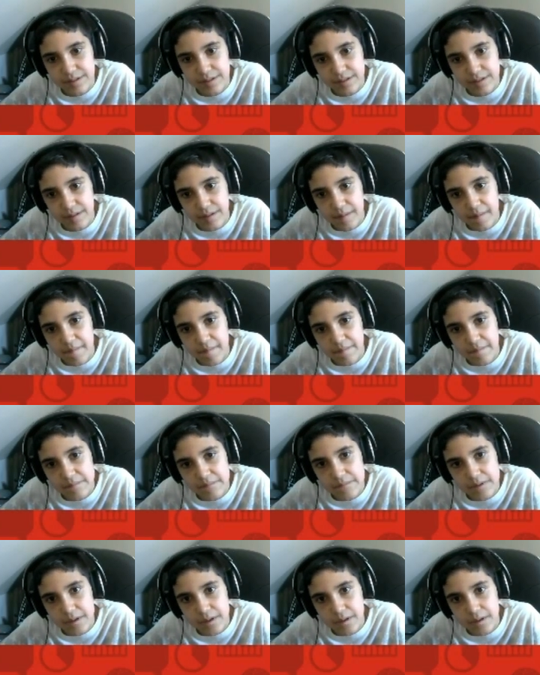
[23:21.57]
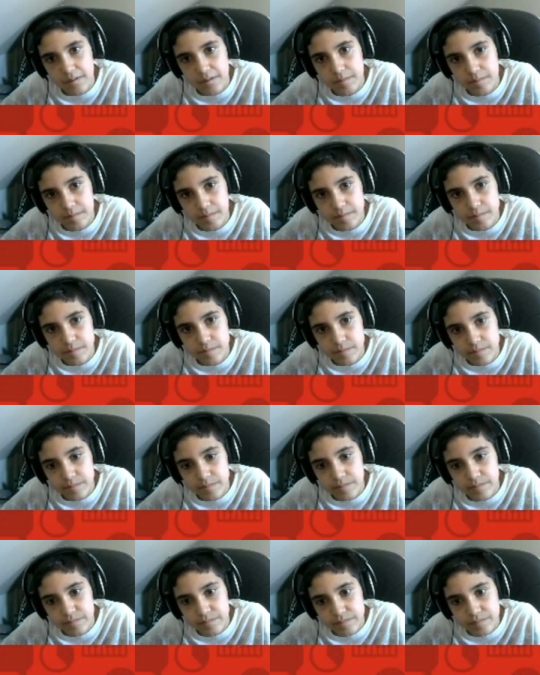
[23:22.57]

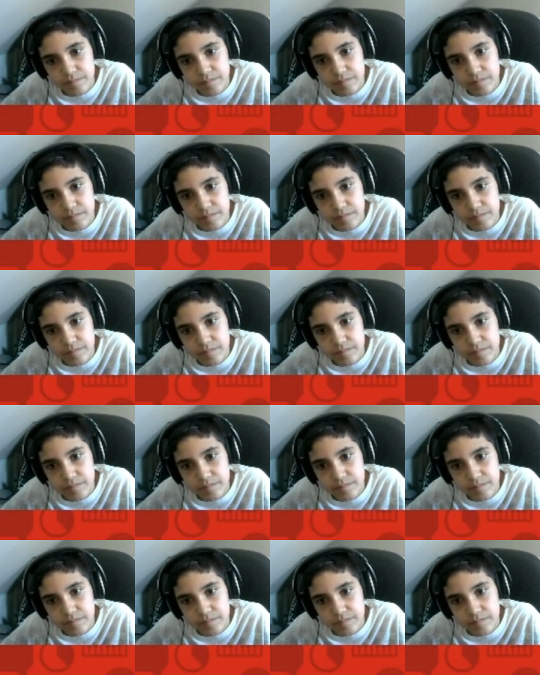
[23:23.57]
[no speech]